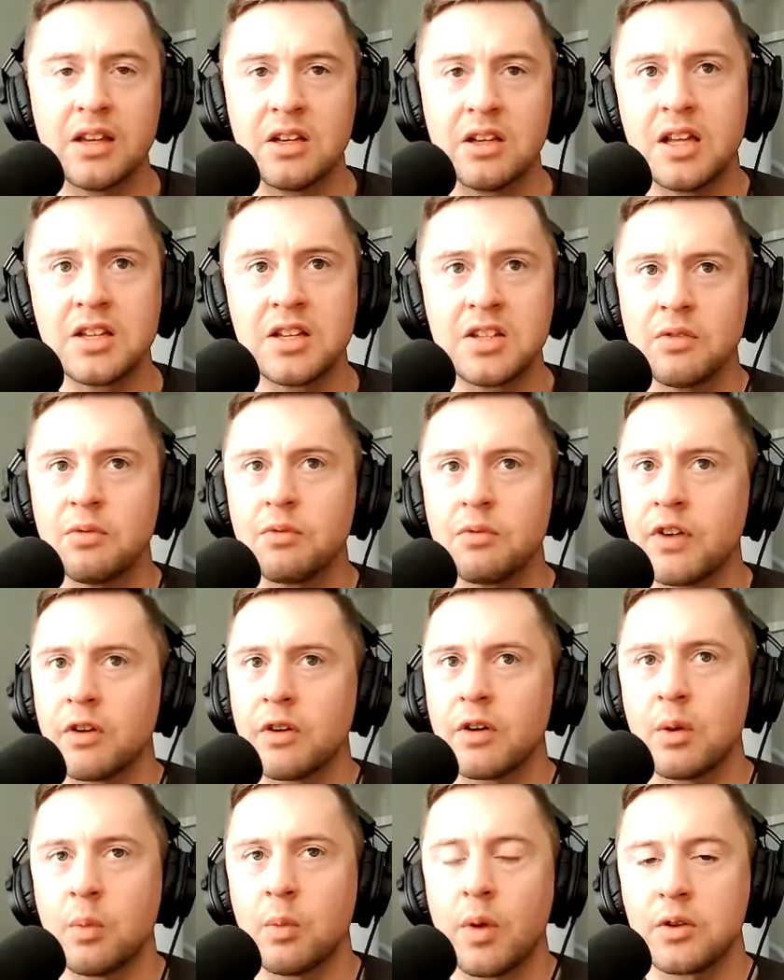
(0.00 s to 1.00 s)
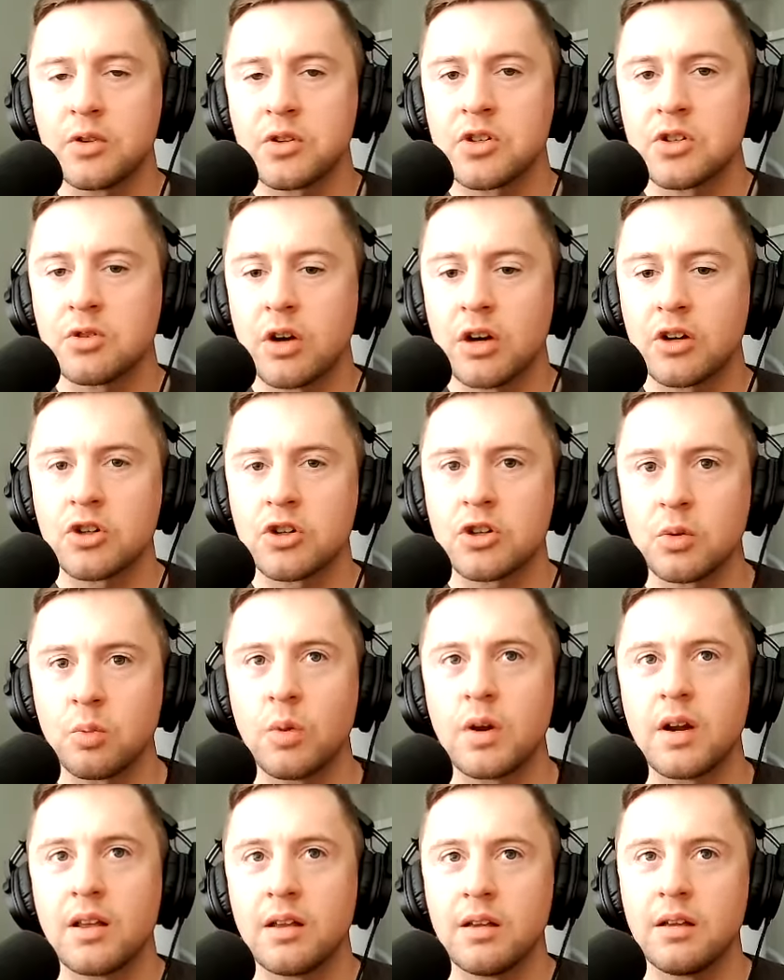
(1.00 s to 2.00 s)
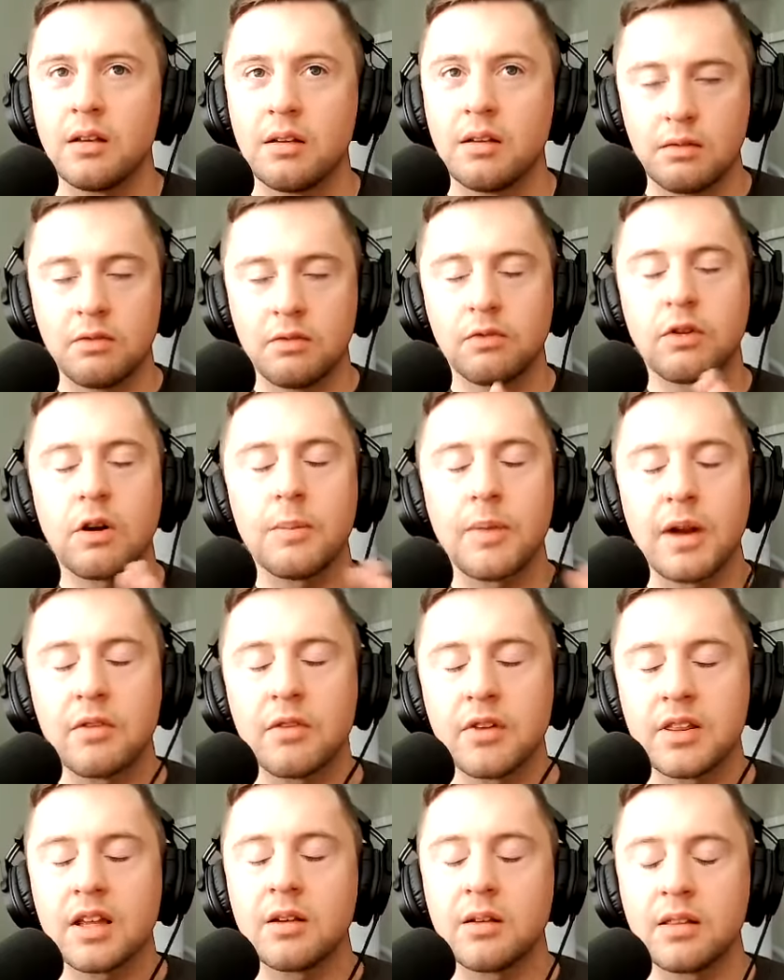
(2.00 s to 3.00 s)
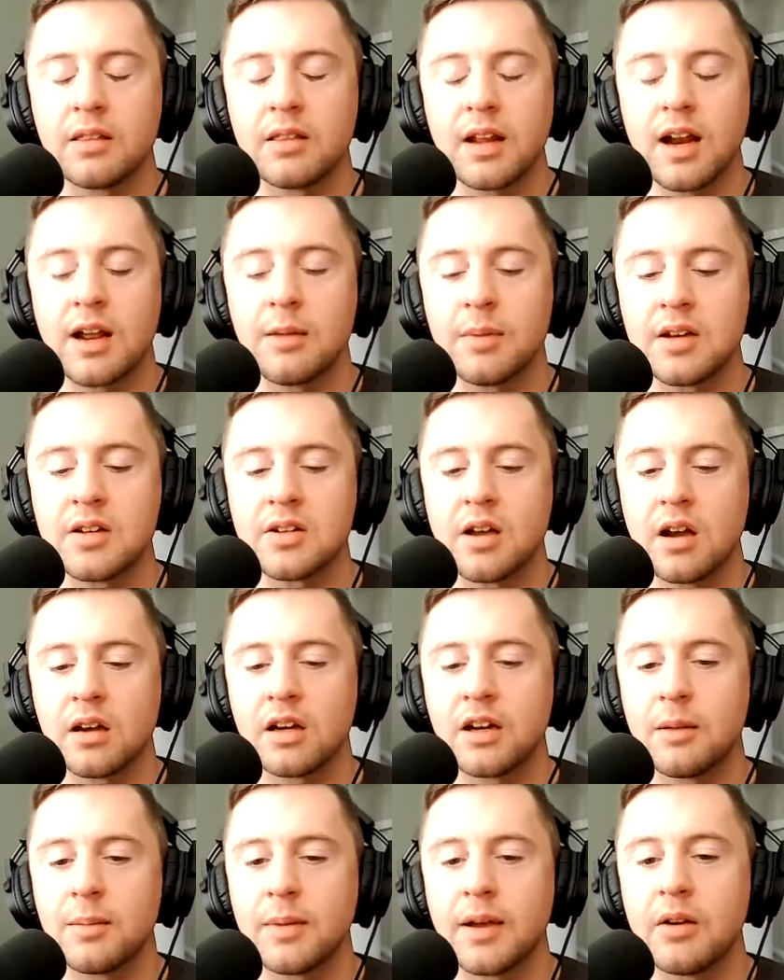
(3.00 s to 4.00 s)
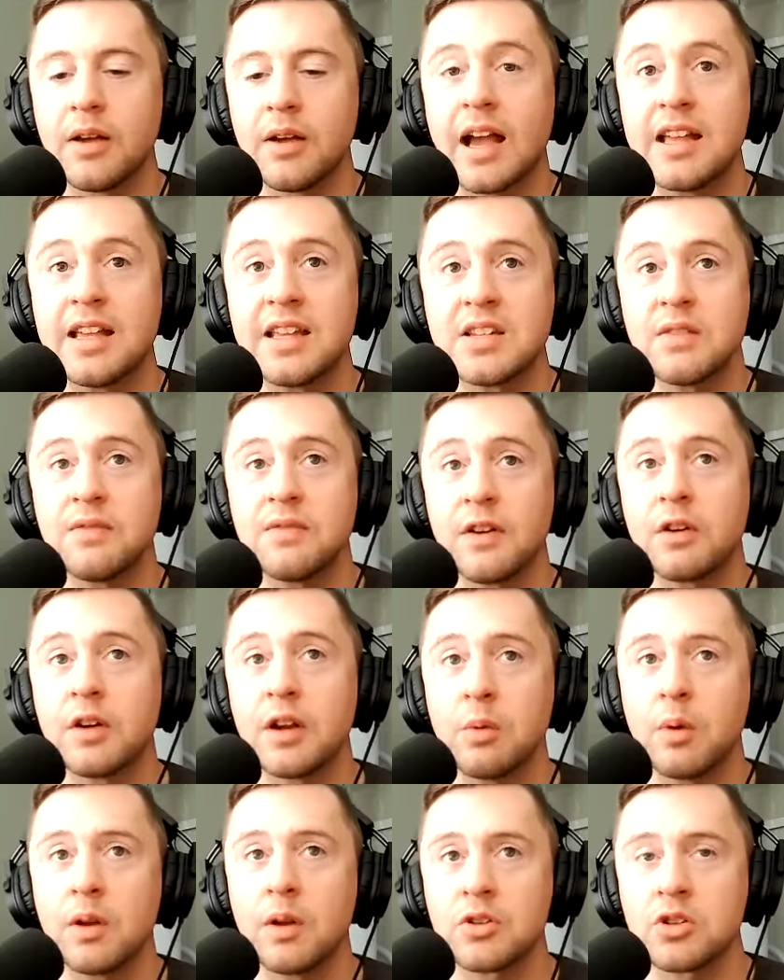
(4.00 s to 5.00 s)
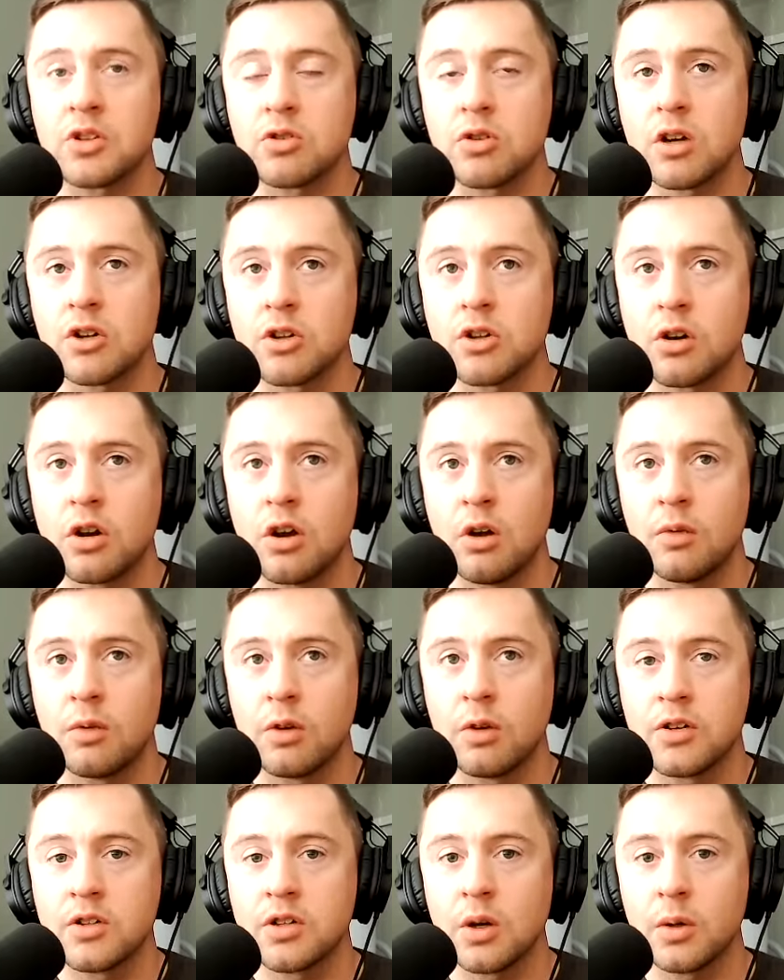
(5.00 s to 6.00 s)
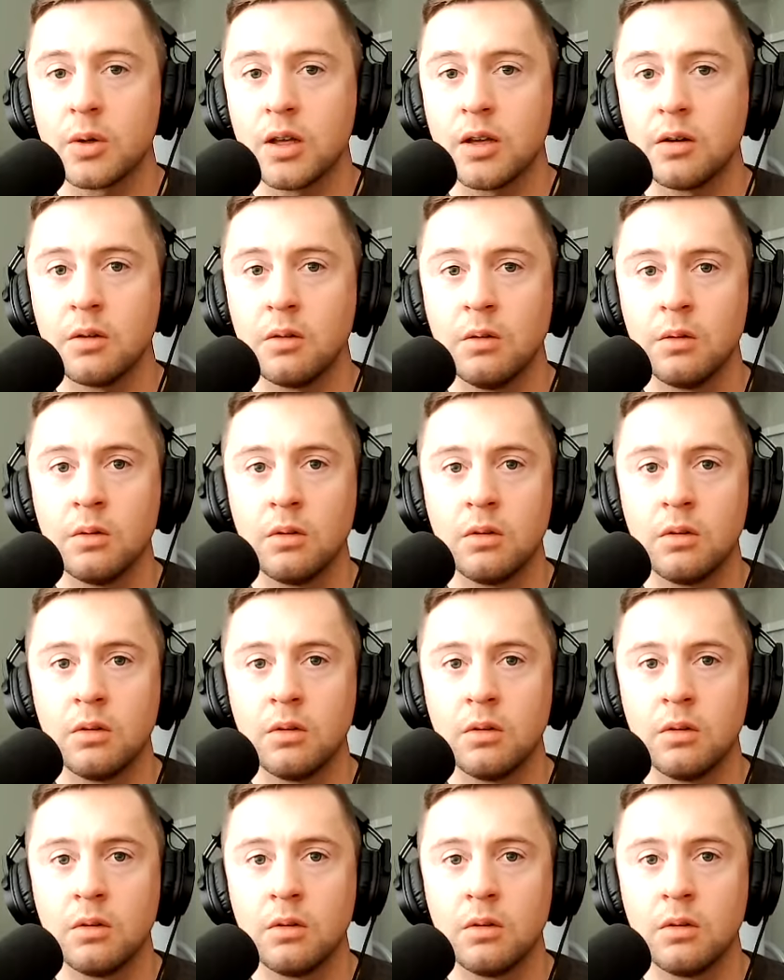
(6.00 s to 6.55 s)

is it very well structured from everything that I've been talking about? Is it very well structured over in Tokyo?